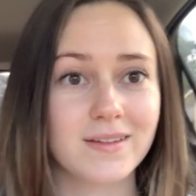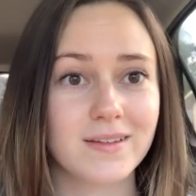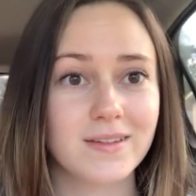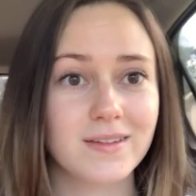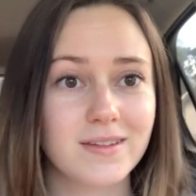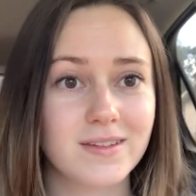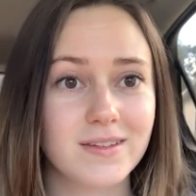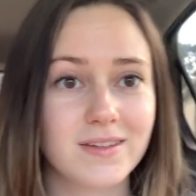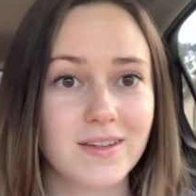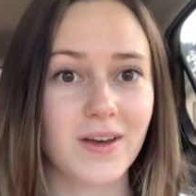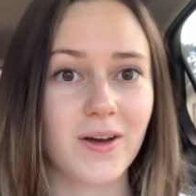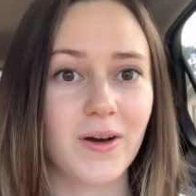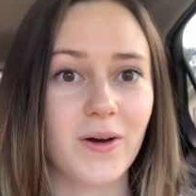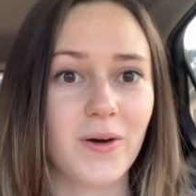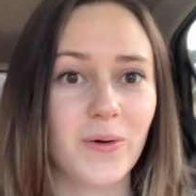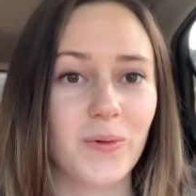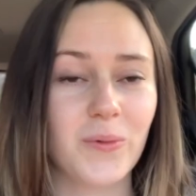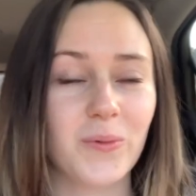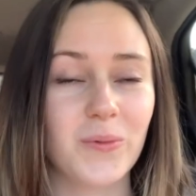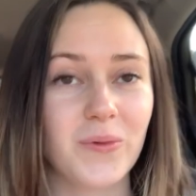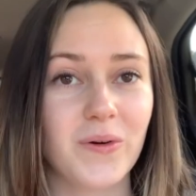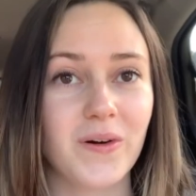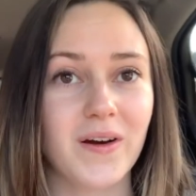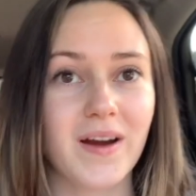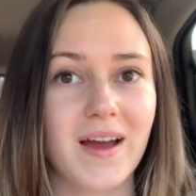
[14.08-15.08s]
so
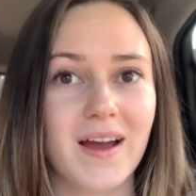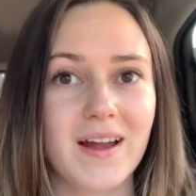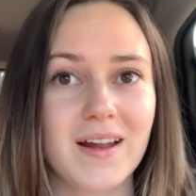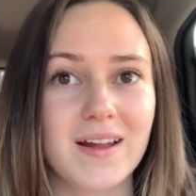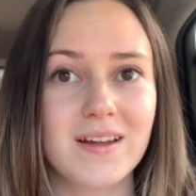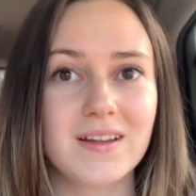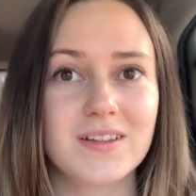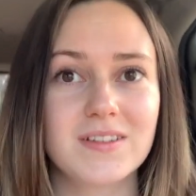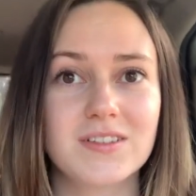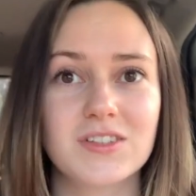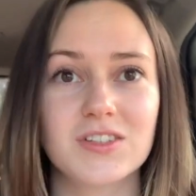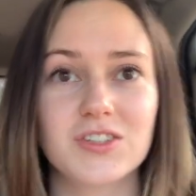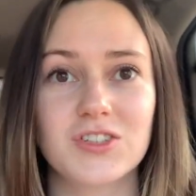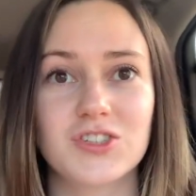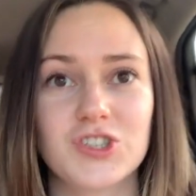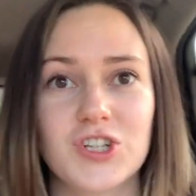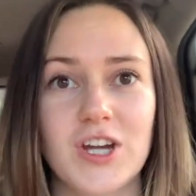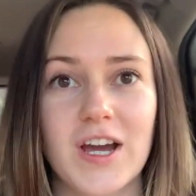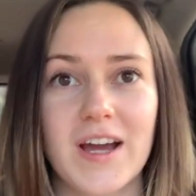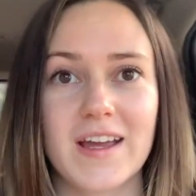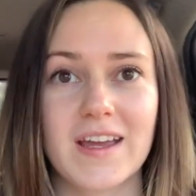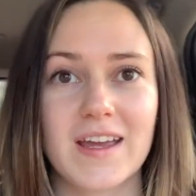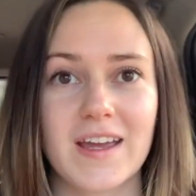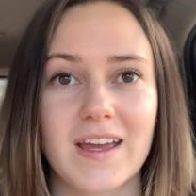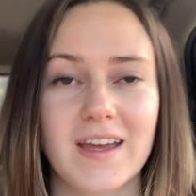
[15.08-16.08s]
we're headed to
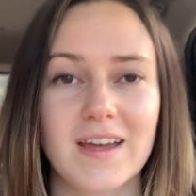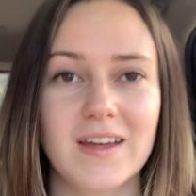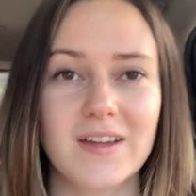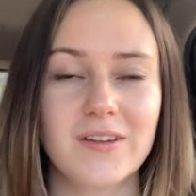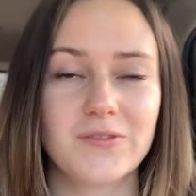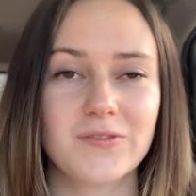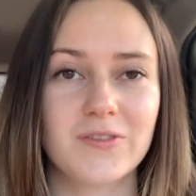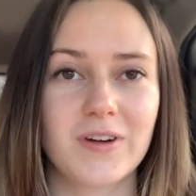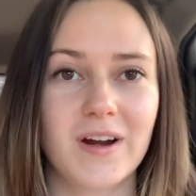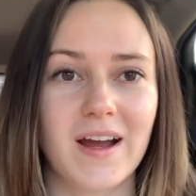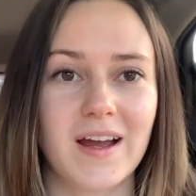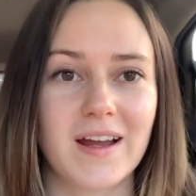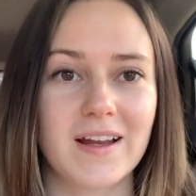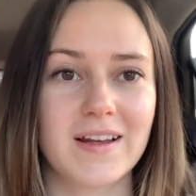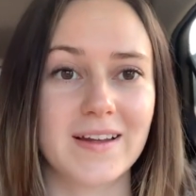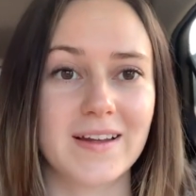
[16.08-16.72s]
check in right